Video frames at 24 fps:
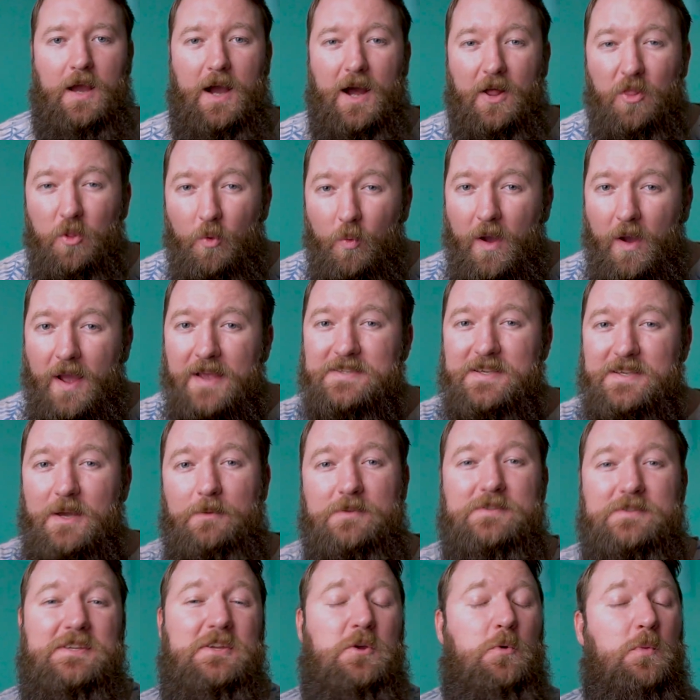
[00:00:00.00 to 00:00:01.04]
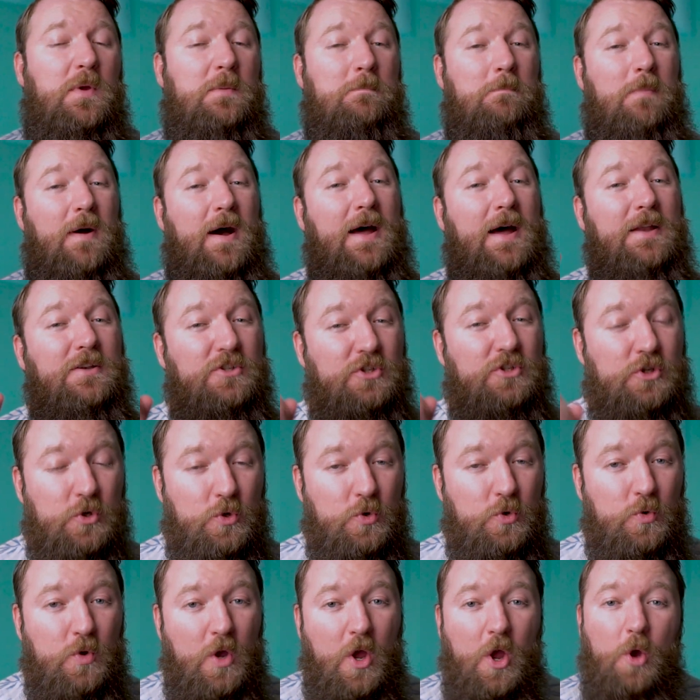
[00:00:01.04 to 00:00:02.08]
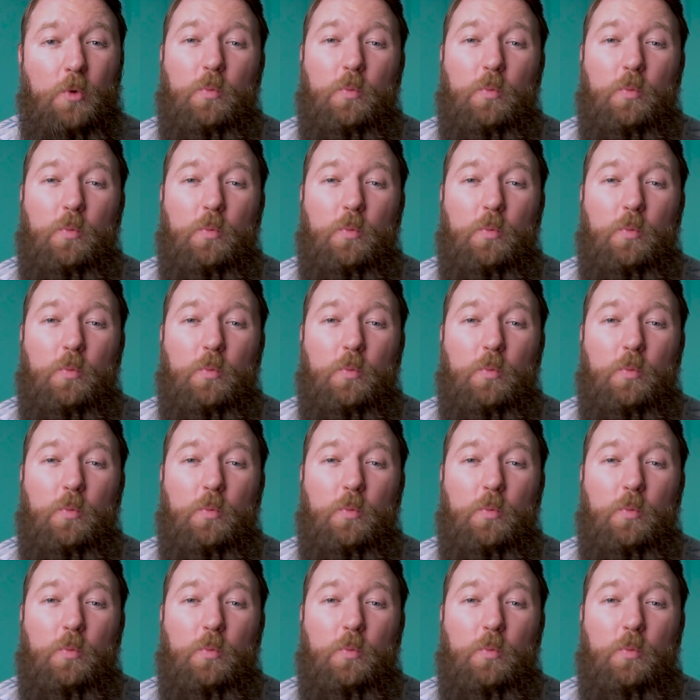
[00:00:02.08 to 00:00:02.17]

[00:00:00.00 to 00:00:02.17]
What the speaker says: Otherwise, I will see you in part 2,